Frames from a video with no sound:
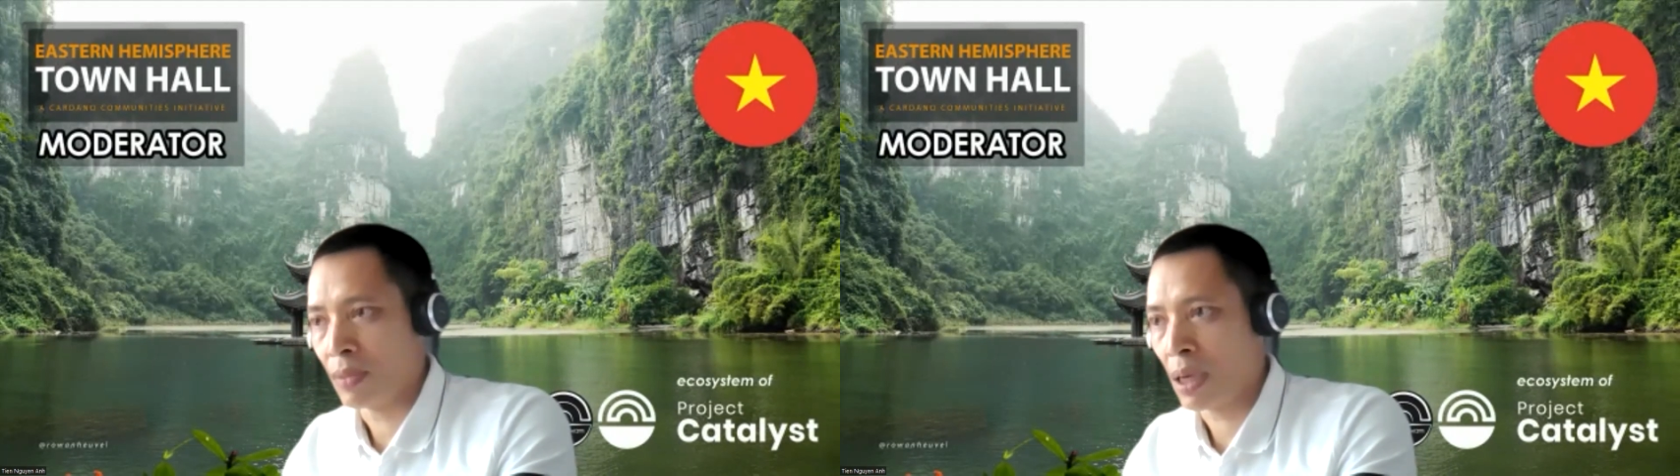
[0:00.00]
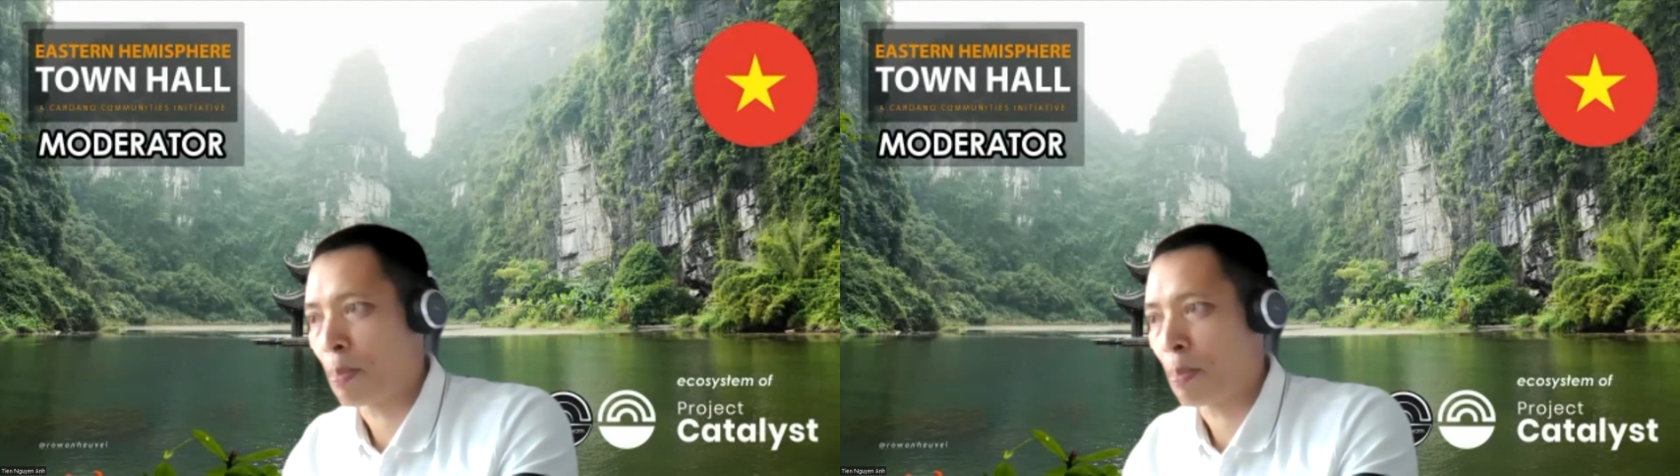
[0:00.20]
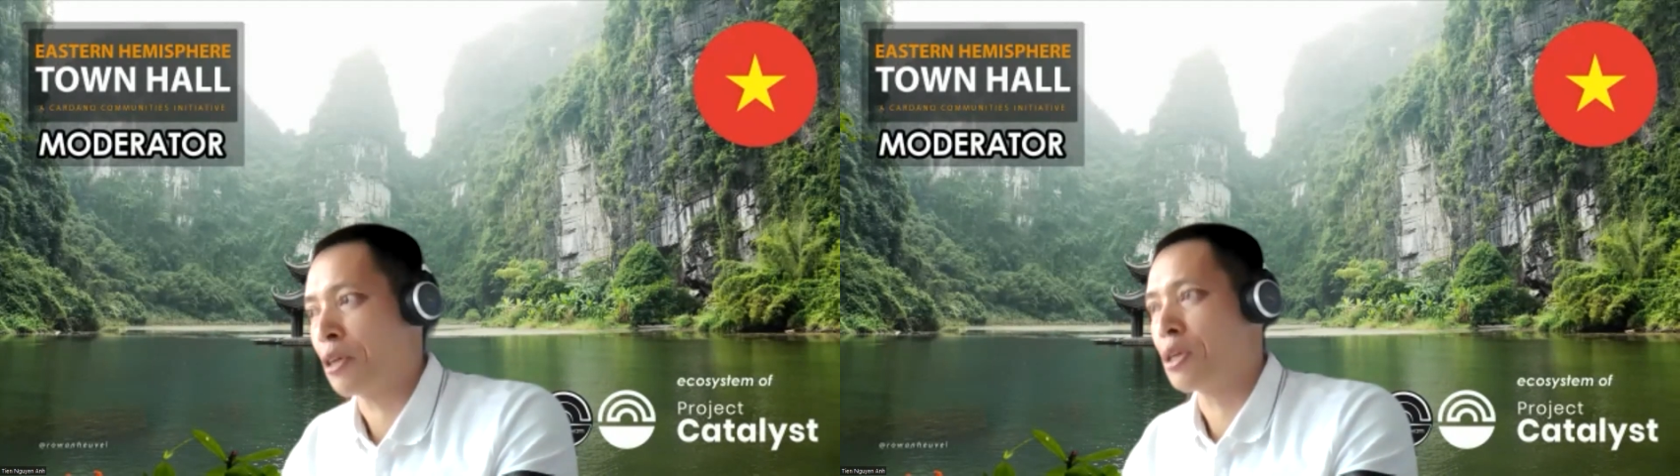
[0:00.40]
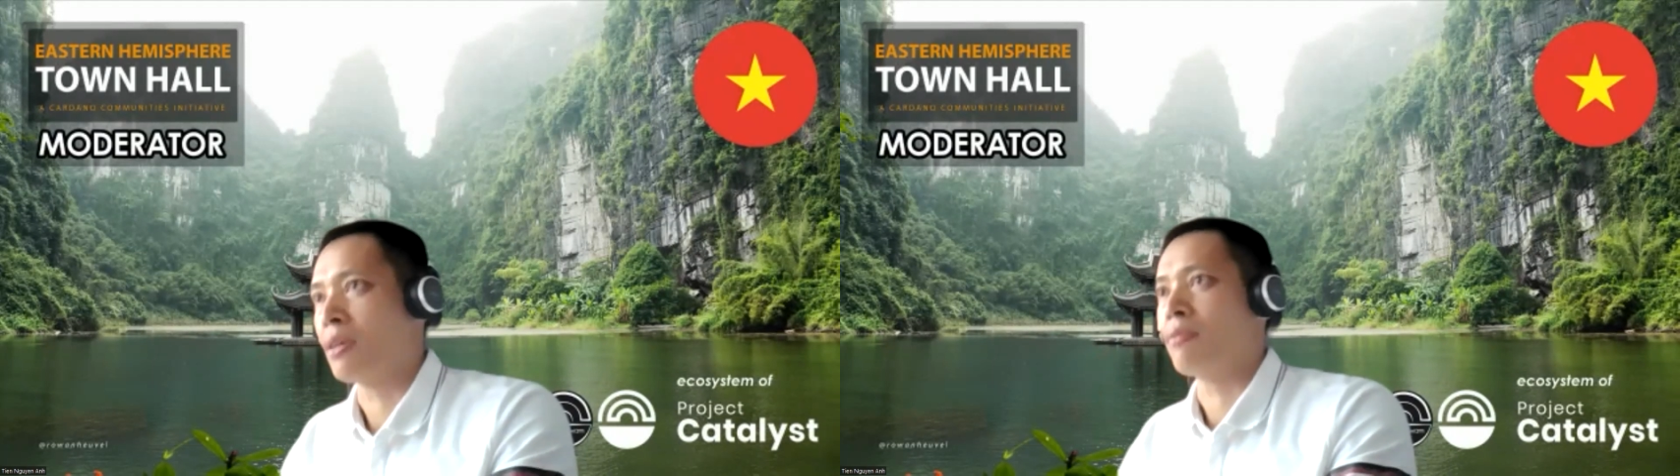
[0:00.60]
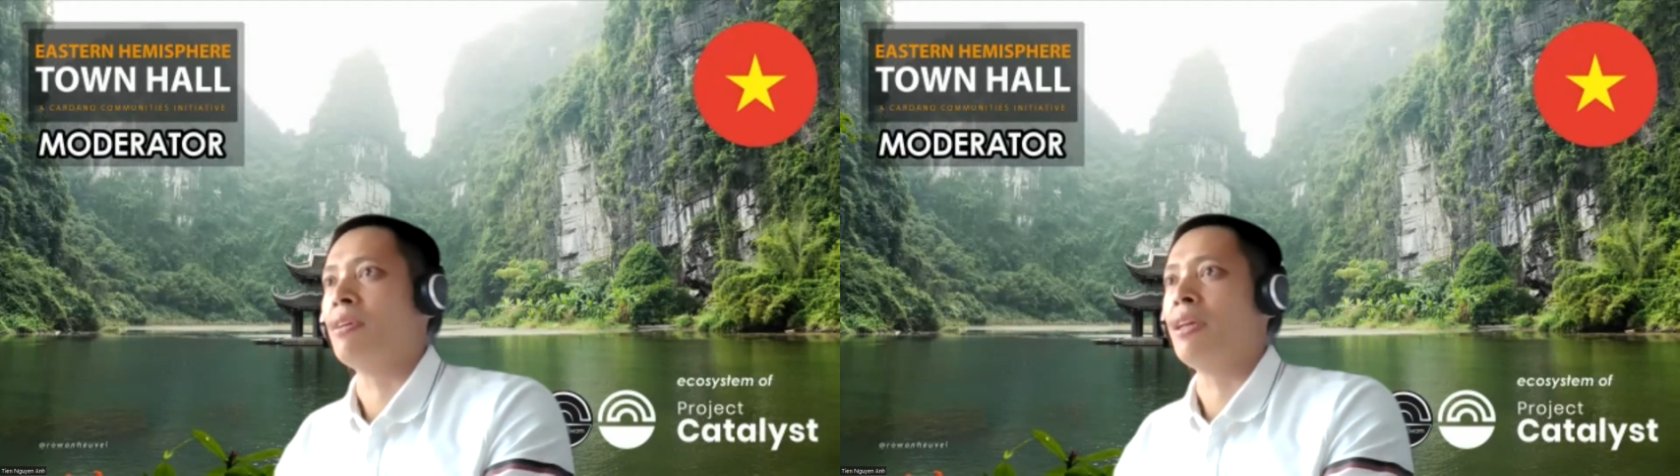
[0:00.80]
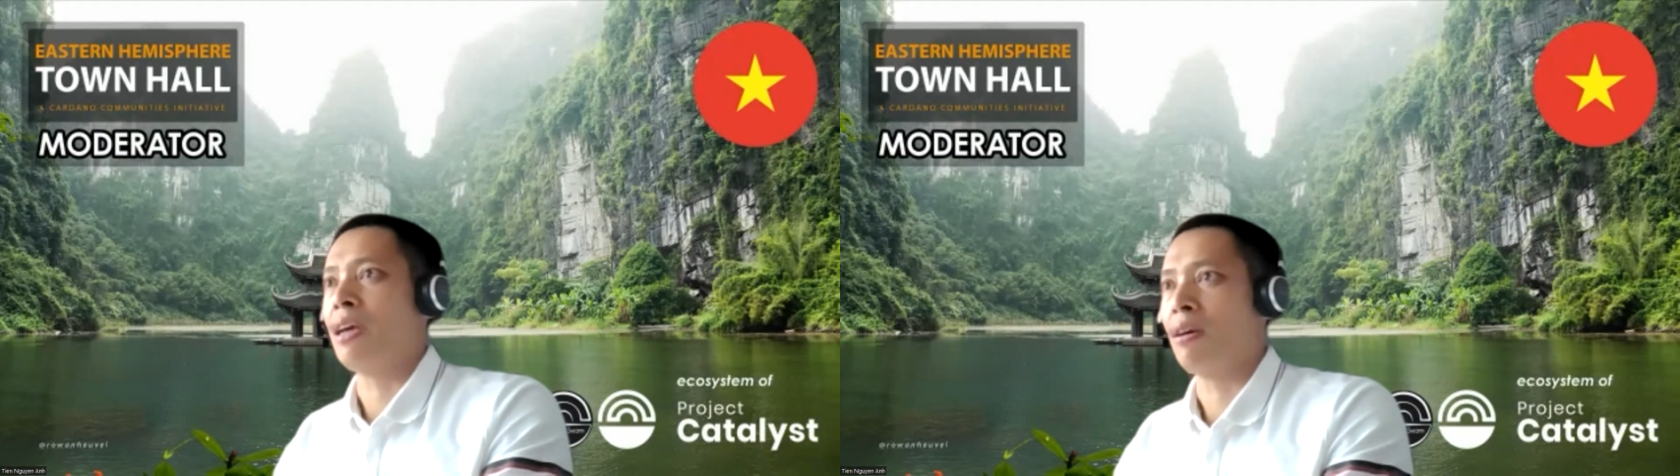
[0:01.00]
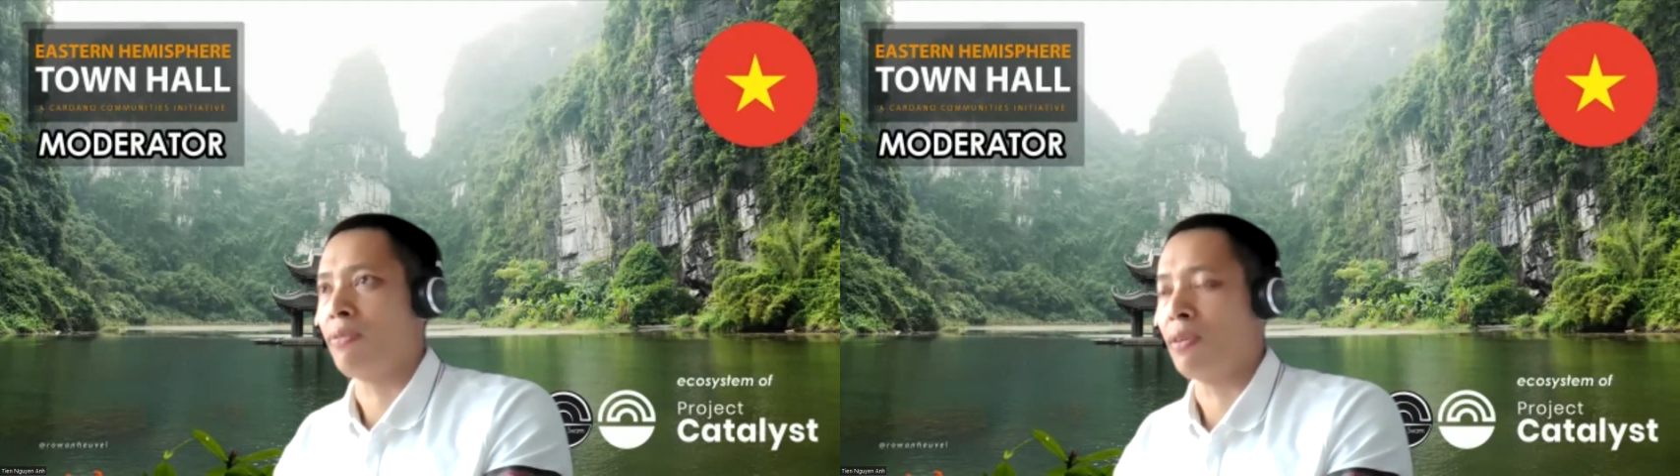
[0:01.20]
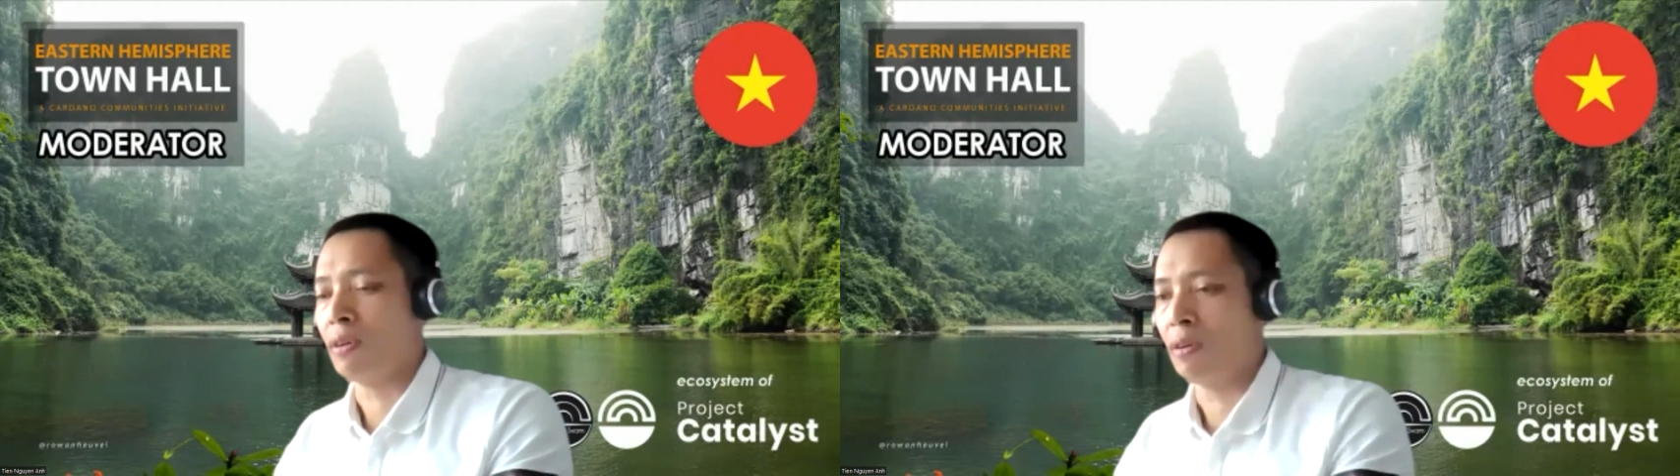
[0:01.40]
explanation video
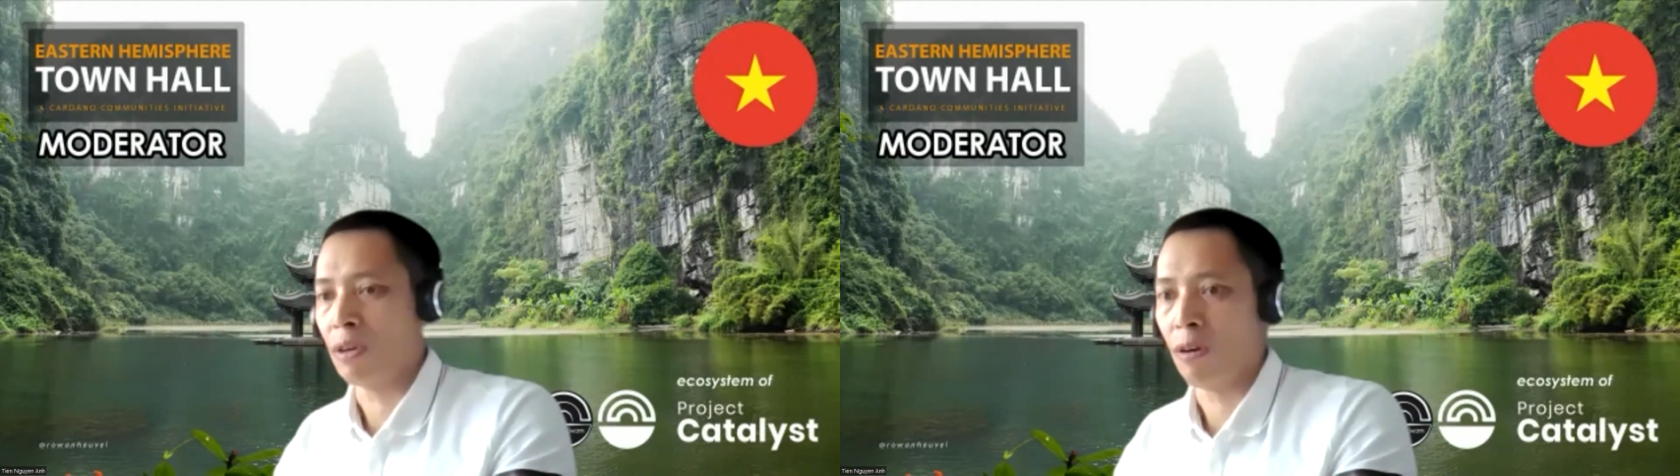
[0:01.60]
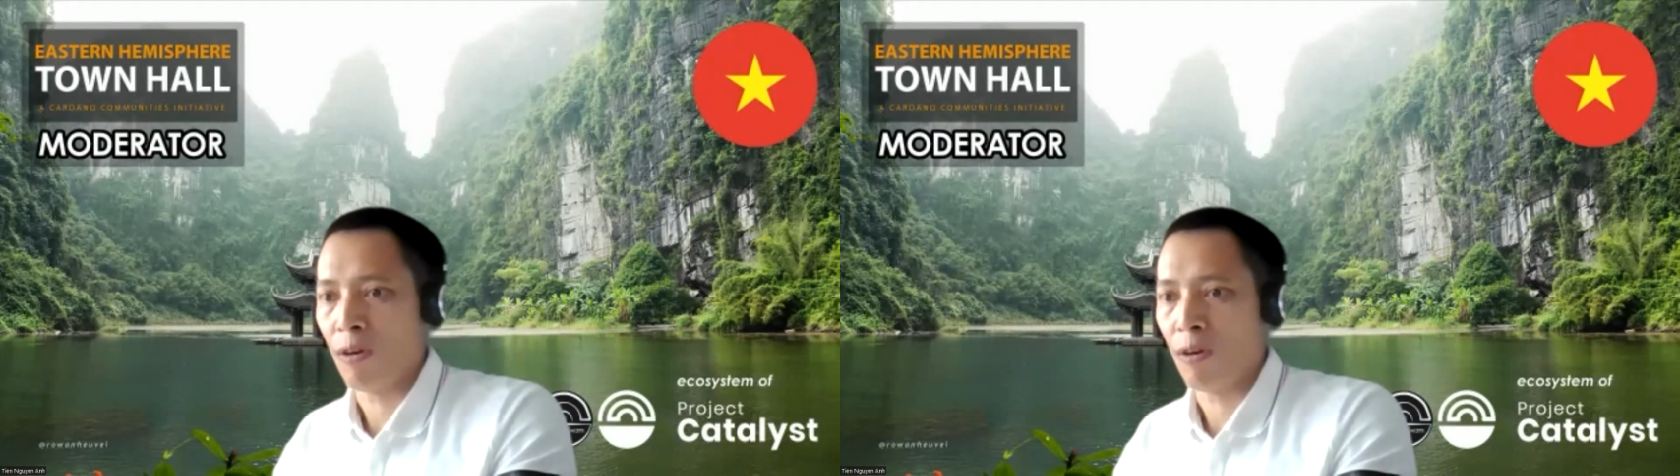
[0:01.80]
for the